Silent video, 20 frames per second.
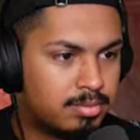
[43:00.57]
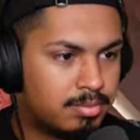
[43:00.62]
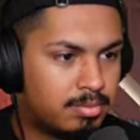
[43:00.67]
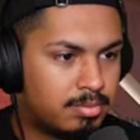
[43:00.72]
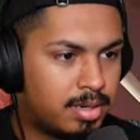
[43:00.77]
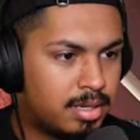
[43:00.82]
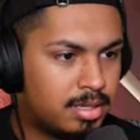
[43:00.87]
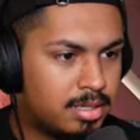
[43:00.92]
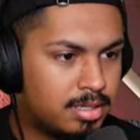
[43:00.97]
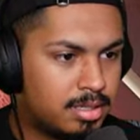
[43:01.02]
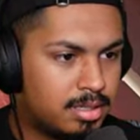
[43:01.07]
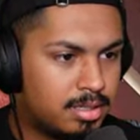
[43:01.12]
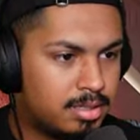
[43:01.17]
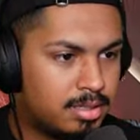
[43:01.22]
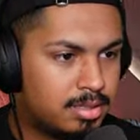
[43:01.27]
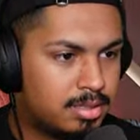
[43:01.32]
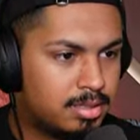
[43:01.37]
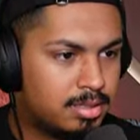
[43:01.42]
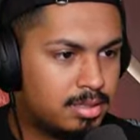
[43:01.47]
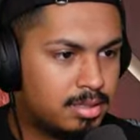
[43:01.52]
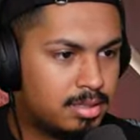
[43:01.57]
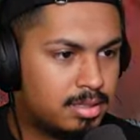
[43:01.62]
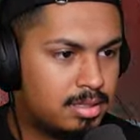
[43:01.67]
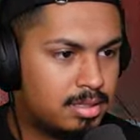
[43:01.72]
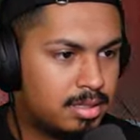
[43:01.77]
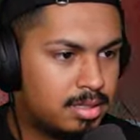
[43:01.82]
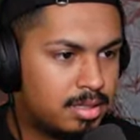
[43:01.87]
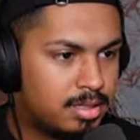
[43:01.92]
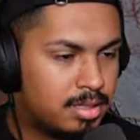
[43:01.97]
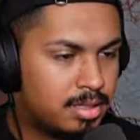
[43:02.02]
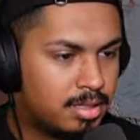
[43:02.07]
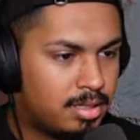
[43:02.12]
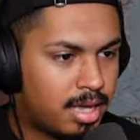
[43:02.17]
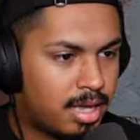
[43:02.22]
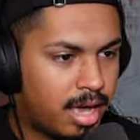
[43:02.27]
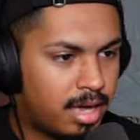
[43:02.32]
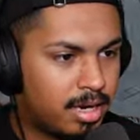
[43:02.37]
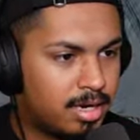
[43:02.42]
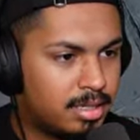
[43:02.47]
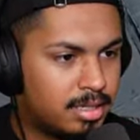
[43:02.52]
Brother,
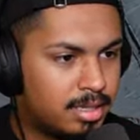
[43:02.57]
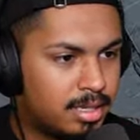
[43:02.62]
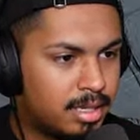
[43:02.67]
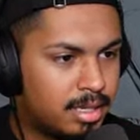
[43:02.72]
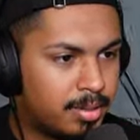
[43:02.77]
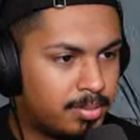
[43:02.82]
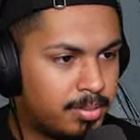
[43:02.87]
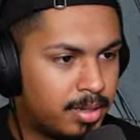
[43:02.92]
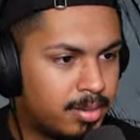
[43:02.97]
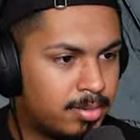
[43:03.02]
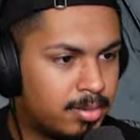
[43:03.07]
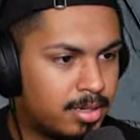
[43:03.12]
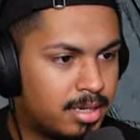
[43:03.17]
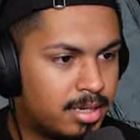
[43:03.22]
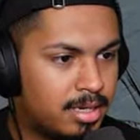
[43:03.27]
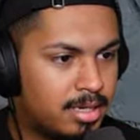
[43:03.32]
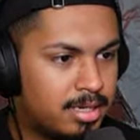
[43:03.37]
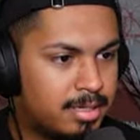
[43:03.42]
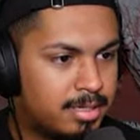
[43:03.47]
how do you lead, playboy?